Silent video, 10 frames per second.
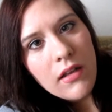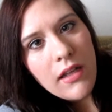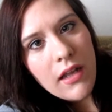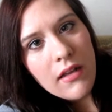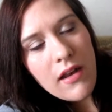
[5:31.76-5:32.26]

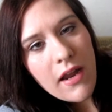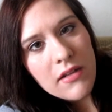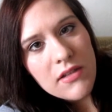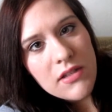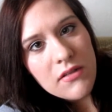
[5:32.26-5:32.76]
and I
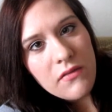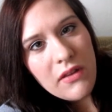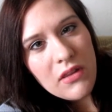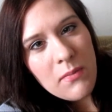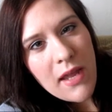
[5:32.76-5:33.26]
could still
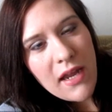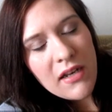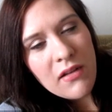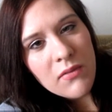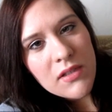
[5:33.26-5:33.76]
feel the
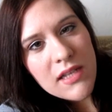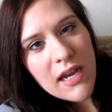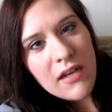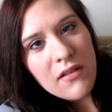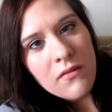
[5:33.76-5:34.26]
pain. It was
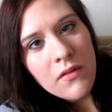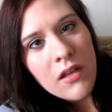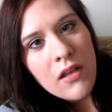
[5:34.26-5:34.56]
kind of,